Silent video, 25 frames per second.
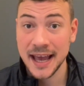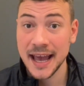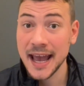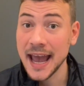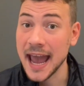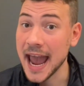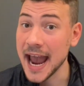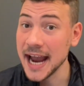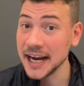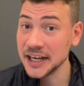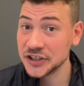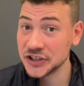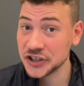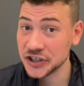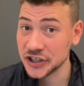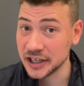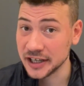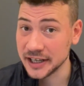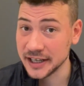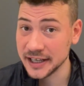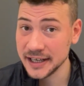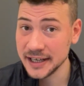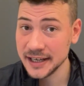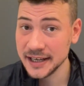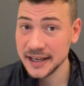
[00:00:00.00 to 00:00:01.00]

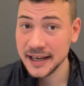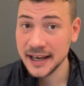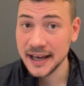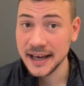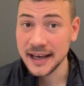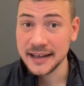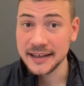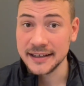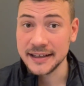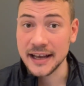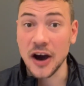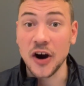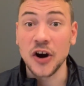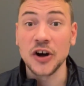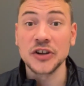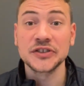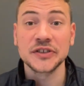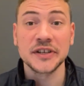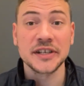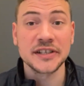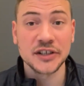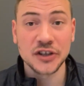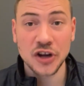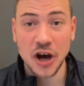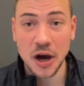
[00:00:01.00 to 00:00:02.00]
Actually, there also
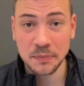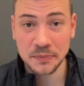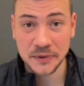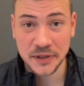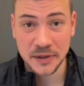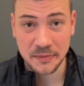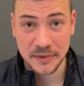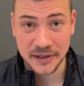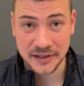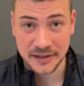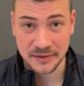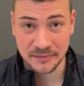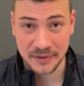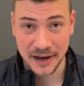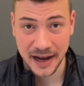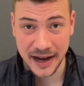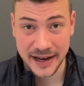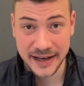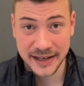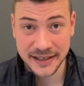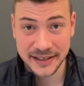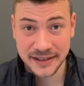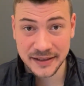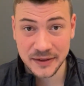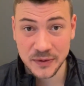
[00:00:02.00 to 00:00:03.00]
is an optimism
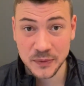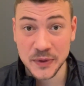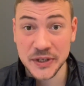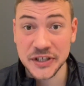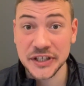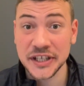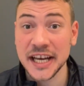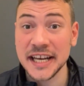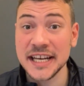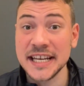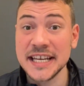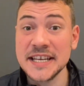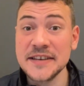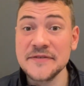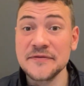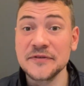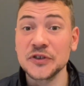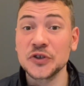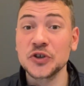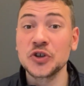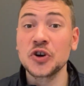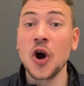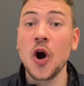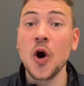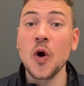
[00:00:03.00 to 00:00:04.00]
bias, which can even
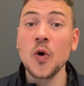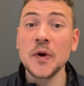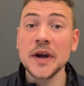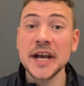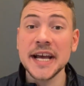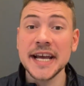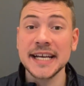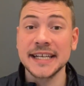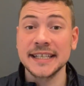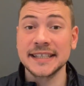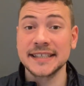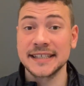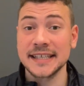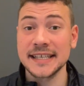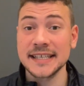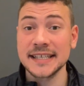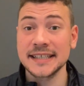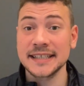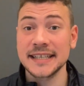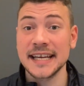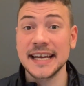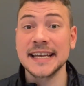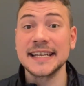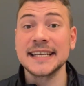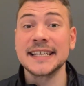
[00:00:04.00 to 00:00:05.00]

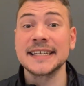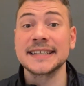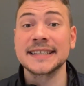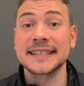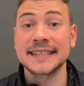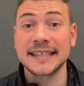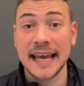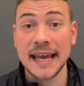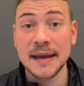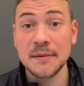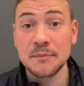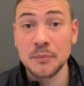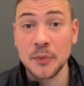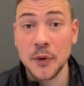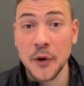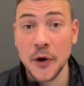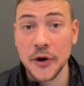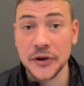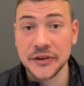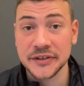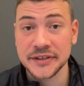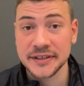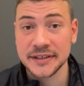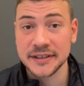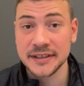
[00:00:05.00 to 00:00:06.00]
coexist in the same
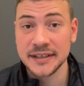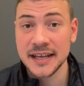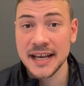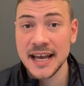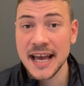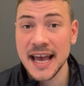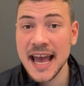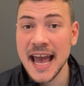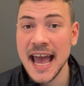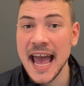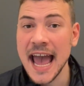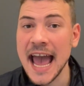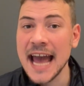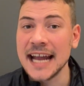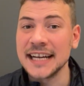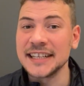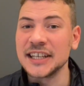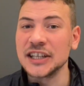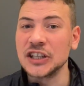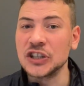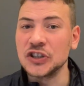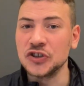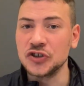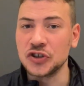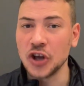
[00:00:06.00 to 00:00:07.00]
person, and
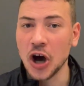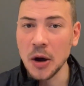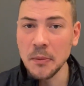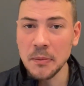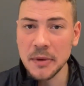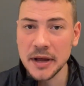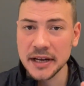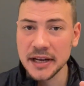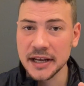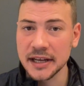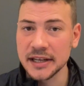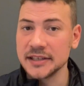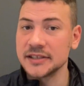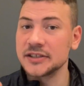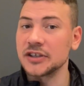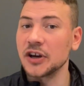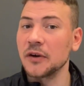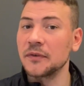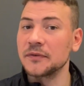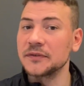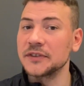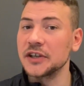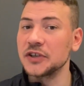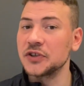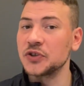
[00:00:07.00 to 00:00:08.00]
the dominance
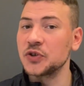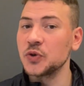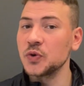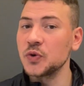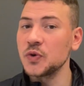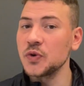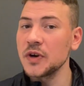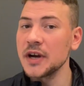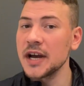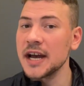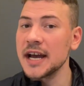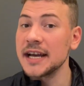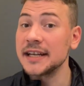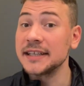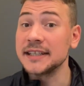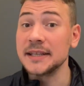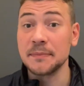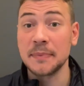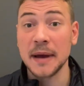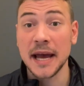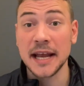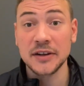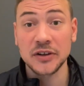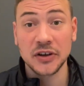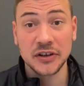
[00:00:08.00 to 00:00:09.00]
of the two
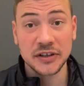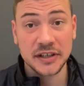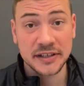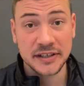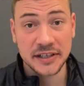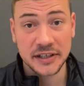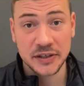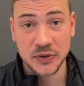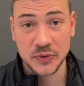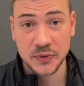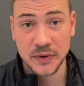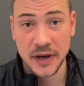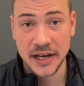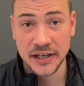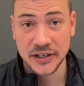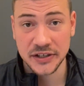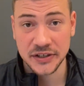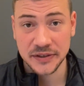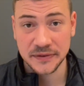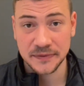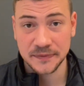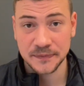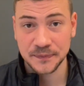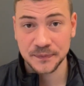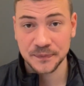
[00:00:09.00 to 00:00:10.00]
depend on the
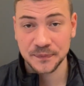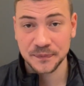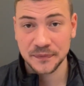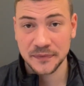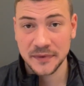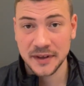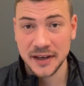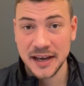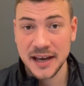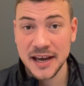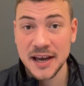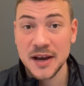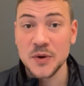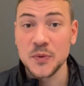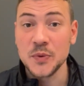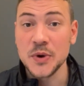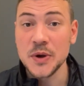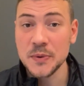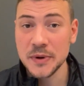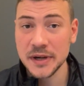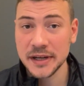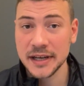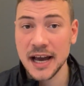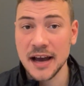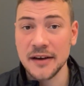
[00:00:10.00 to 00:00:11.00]
situation. We
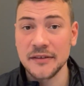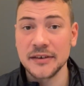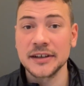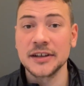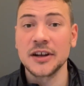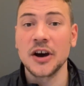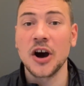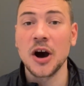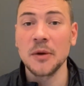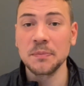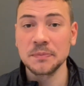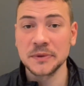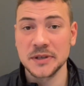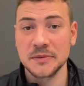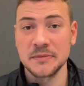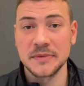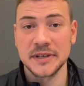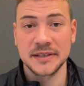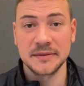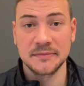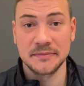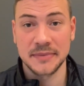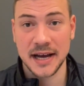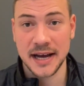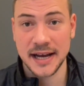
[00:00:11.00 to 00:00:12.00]
will cover the
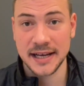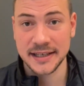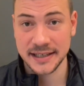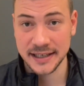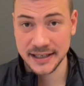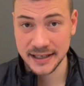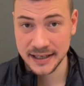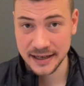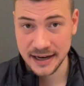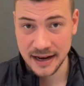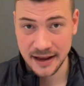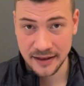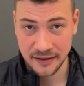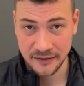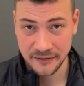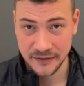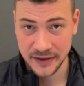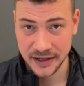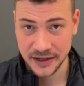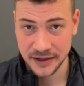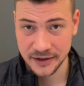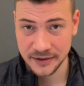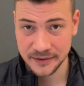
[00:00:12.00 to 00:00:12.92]
optimism bias in another video.